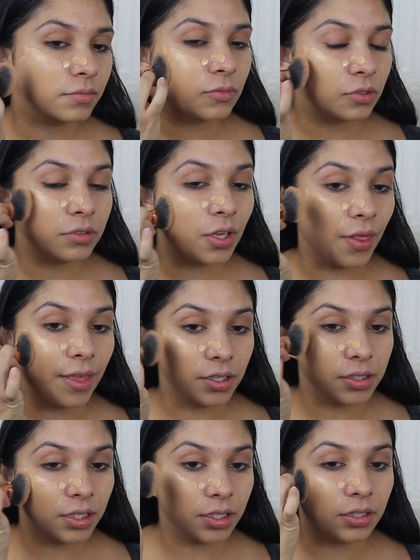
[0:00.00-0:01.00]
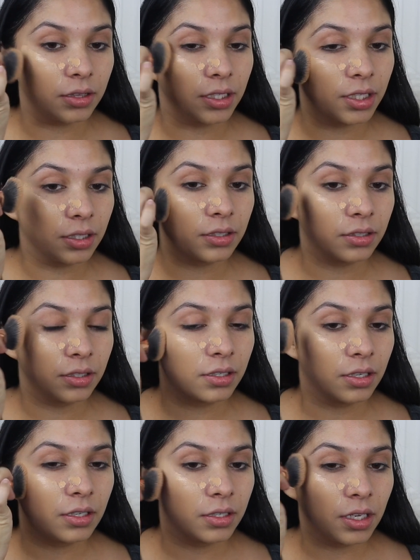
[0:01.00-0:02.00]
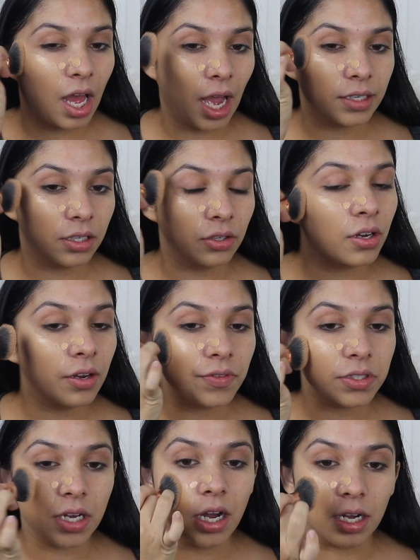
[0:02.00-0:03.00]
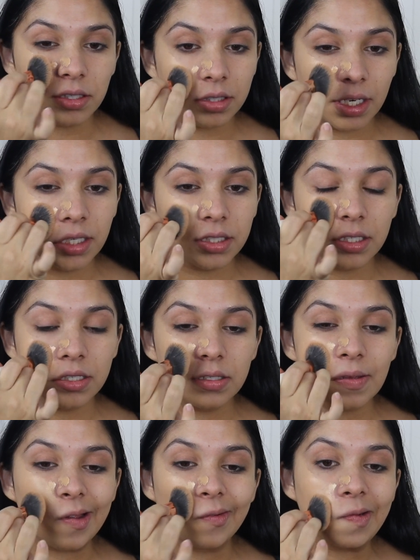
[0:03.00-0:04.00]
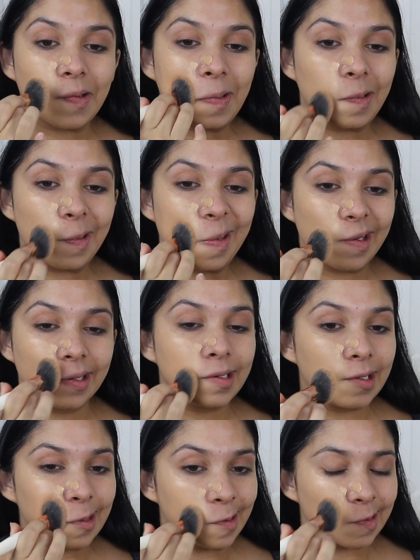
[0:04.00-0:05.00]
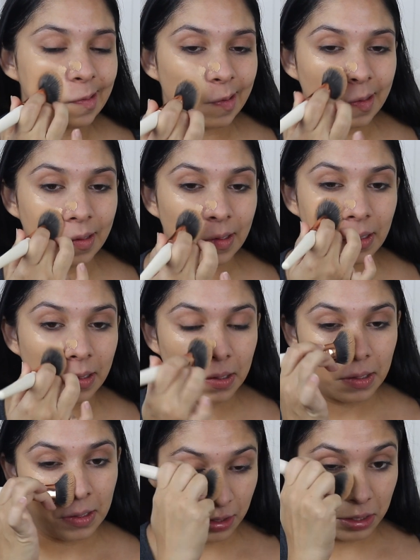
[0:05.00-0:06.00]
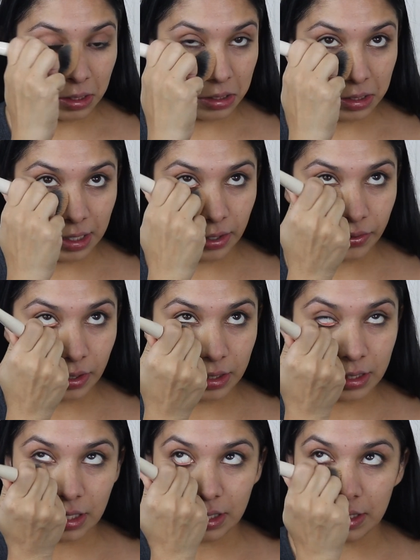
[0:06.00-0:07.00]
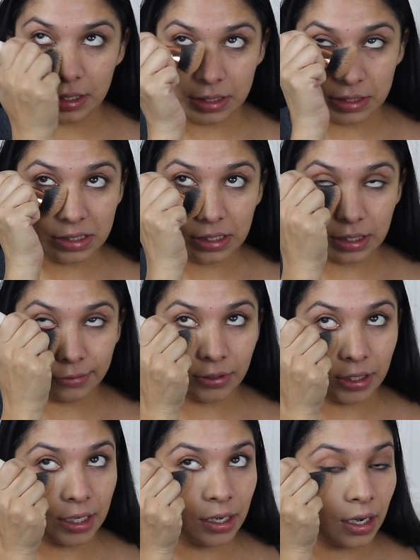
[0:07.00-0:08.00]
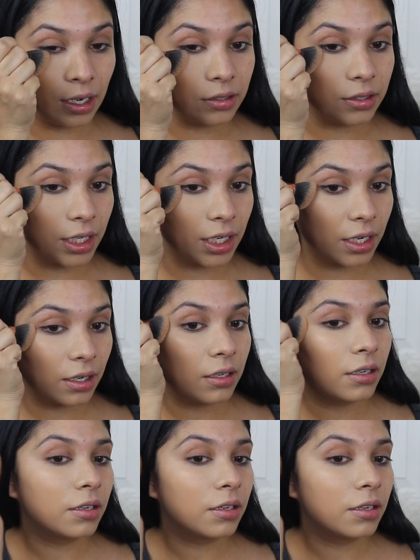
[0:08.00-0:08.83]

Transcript: So that's a good thing. I don't know if this oxidizes. I haven't heard of it. It does. You can definitely tell it is definitely hydrating.